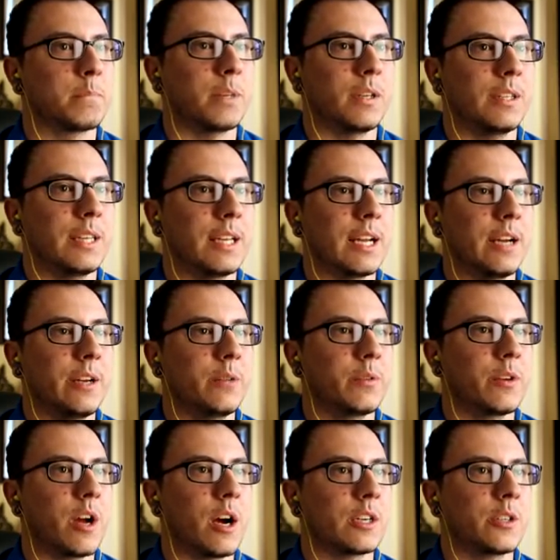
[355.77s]
Probably the guy who
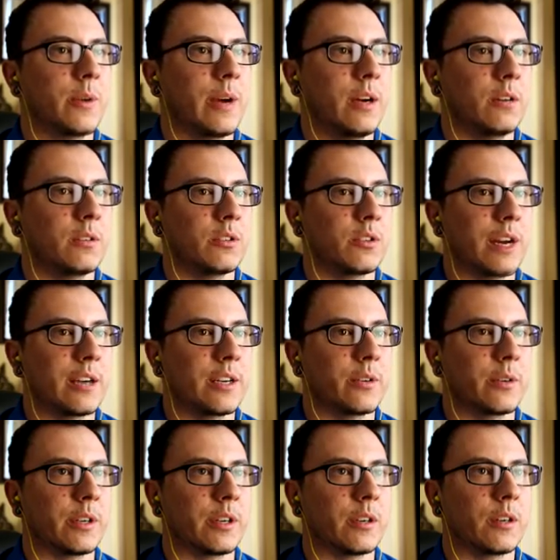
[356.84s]
knocked you out and dragged
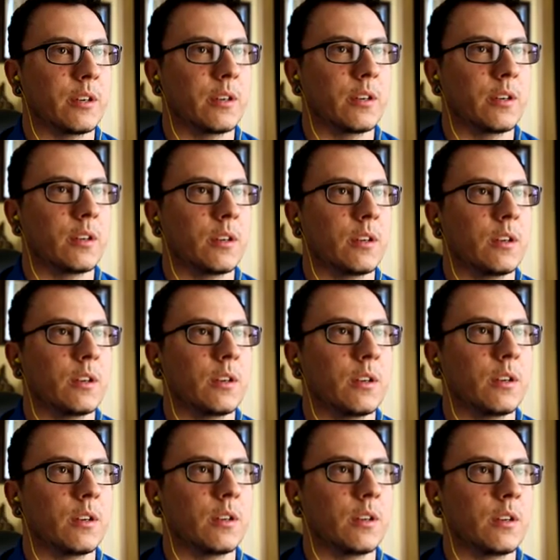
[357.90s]
you in here.
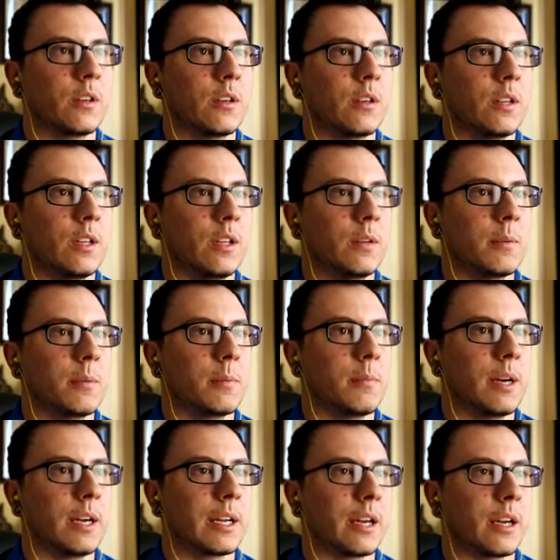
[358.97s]
That'd be
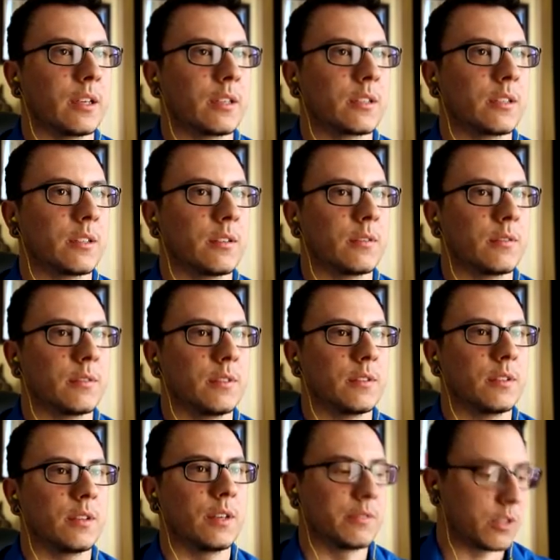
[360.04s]
my guess.
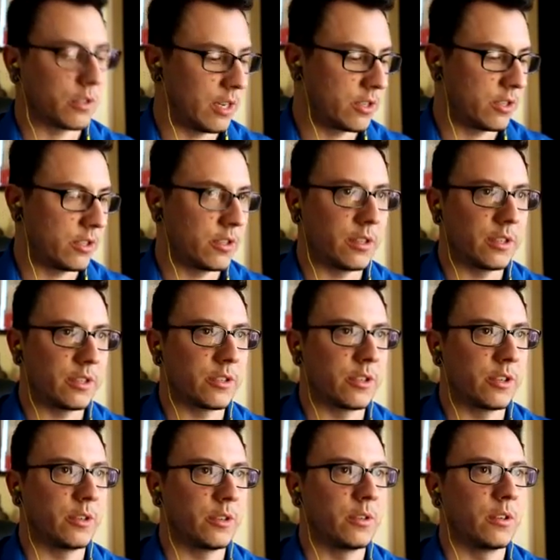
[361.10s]
Do I have to crouch under this
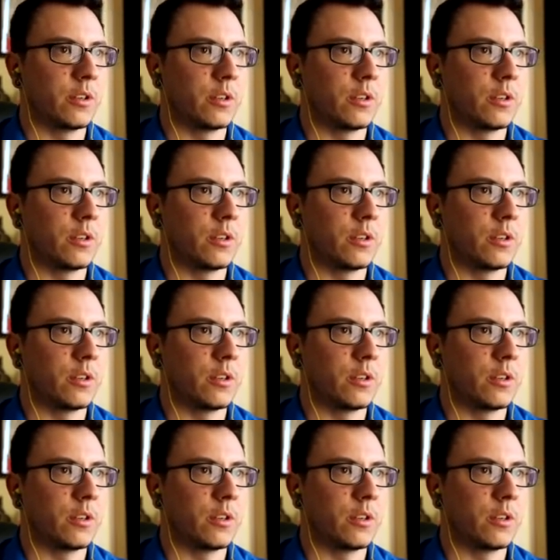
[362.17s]
too?